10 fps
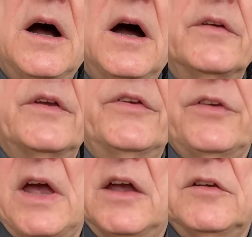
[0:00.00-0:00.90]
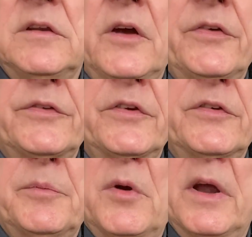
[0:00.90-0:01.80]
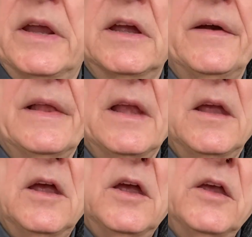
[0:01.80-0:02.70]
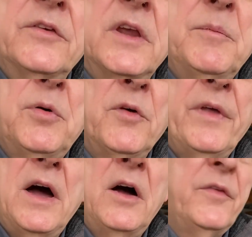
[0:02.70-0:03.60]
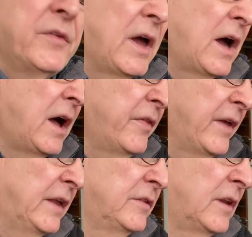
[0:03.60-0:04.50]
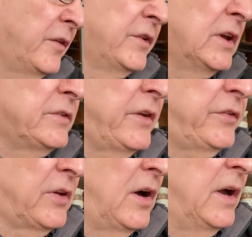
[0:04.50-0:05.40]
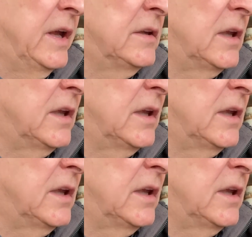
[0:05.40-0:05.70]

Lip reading: this set has lost the spring. So you put that on there, and then on the other side